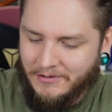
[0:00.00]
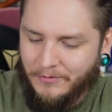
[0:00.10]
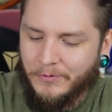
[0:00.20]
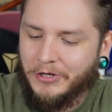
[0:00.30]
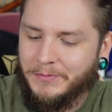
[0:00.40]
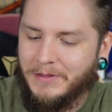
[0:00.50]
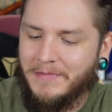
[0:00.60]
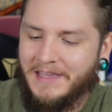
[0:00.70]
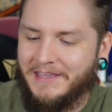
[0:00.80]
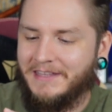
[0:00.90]
We're going to be
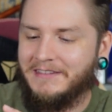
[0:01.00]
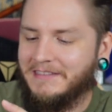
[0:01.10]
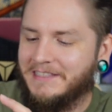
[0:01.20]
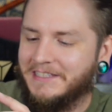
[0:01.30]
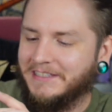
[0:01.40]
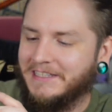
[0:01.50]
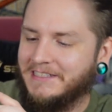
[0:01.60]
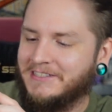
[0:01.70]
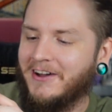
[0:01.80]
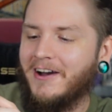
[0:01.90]
making
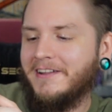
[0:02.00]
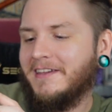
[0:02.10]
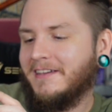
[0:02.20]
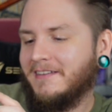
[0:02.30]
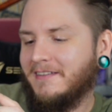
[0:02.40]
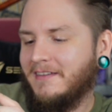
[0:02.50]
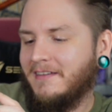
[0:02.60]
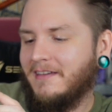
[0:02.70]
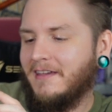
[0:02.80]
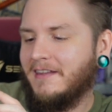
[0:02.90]
Gilly Tonic,
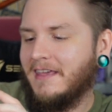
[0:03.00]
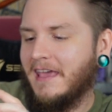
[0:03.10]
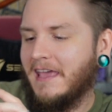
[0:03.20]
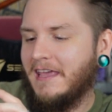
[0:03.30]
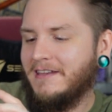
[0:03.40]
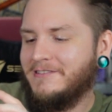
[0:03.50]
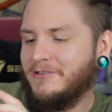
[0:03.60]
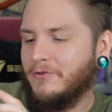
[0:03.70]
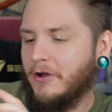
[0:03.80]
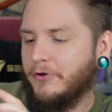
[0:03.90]
an aid
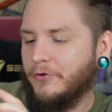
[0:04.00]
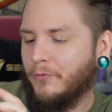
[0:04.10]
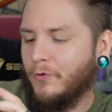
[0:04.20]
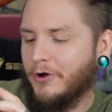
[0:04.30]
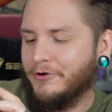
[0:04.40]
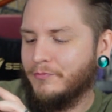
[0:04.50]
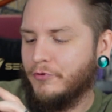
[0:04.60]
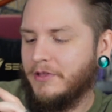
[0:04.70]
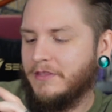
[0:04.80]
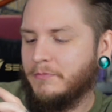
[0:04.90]
to underwater
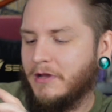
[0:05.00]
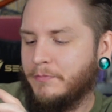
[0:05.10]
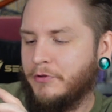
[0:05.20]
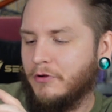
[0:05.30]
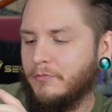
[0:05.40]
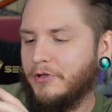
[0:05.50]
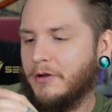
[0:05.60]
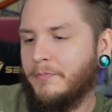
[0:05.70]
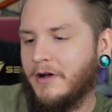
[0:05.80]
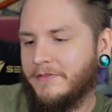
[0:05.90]
breathing by Pure Blood
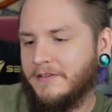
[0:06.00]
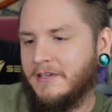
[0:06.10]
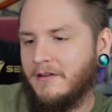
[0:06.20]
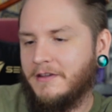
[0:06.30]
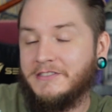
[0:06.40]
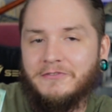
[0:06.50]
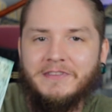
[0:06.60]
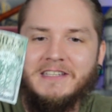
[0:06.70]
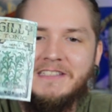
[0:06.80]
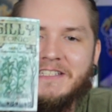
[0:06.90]
Apothecary. So
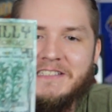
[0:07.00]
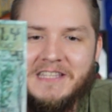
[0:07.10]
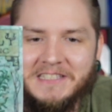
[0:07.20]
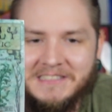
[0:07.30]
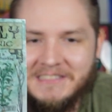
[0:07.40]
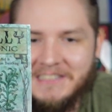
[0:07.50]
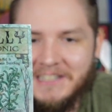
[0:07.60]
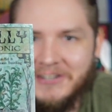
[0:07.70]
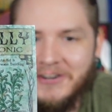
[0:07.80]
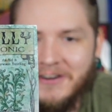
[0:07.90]
this is the
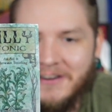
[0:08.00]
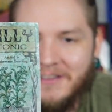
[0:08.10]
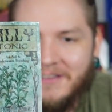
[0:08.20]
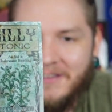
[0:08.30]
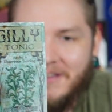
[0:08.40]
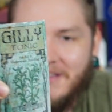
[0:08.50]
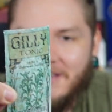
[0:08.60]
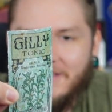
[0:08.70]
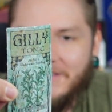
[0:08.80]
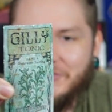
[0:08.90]
sticker
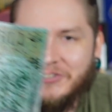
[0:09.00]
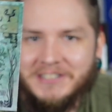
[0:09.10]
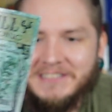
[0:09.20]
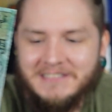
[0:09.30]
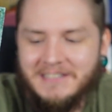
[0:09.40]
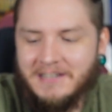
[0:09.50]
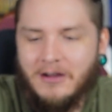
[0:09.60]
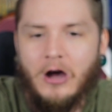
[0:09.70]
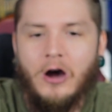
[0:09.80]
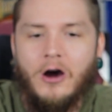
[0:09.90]
that you're going to stick
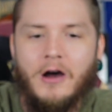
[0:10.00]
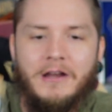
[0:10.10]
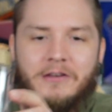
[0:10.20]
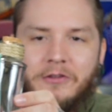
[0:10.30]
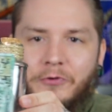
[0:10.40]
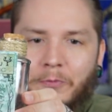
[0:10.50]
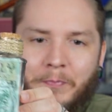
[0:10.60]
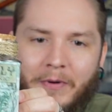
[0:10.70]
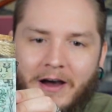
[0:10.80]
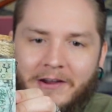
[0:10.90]
on your
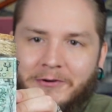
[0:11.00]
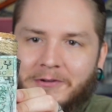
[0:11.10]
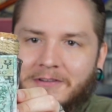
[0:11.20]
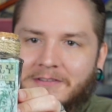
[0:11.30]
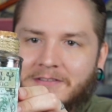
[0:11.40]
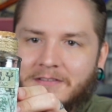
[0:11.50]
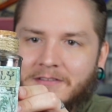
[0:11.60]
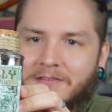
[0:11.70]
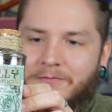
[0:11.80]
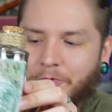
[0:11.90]
bottle
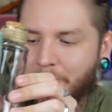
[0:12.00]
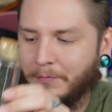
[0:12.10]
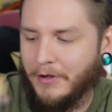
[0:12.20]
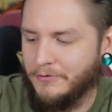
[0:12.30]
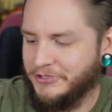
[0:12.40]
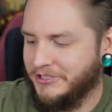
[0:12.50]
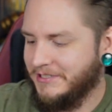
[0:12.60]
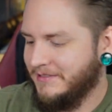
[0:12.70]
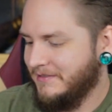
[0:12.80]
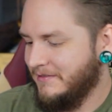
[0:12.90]
for your potion.